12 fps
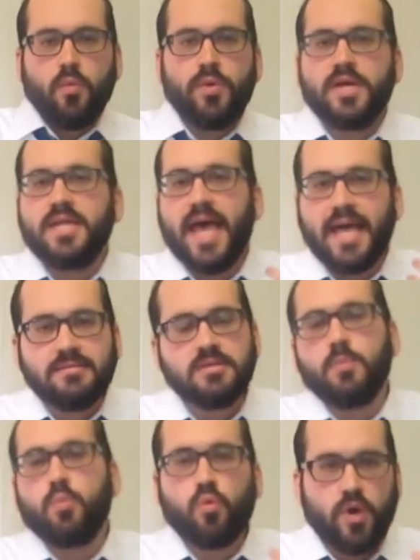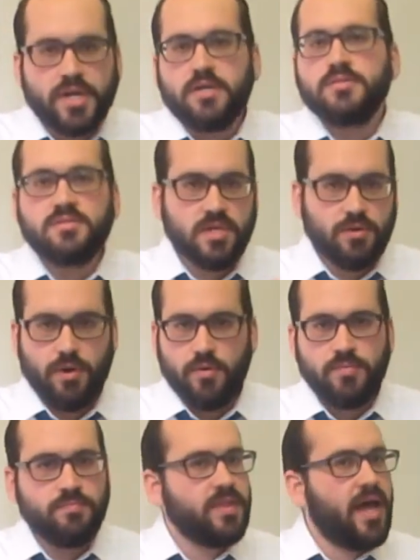we're going to end up running on zero,
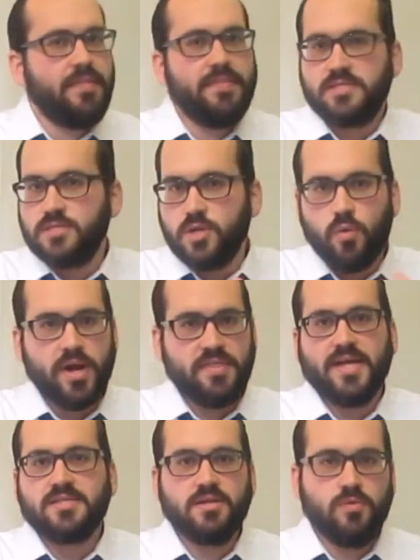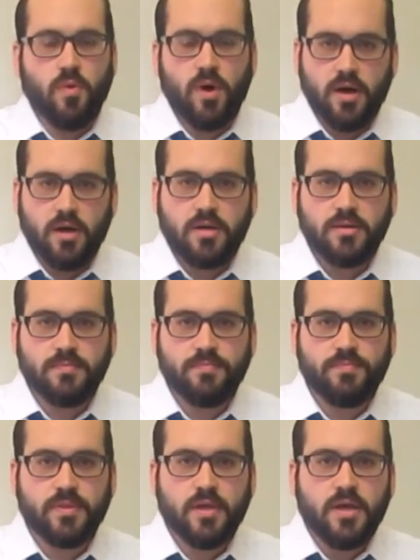and there's no way that's going to work.
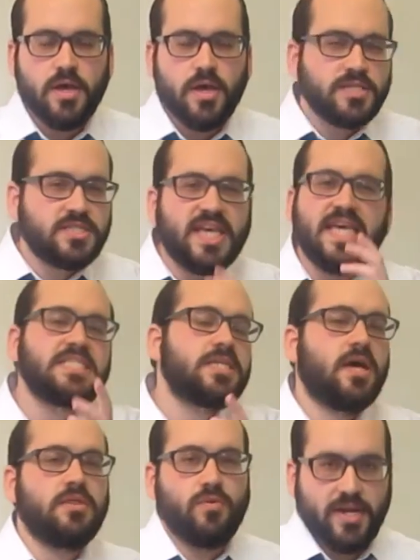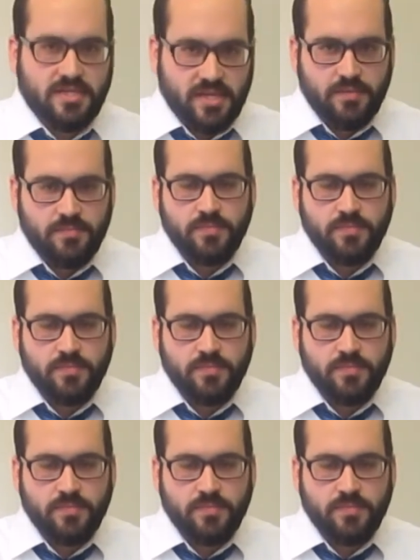So here's another idea.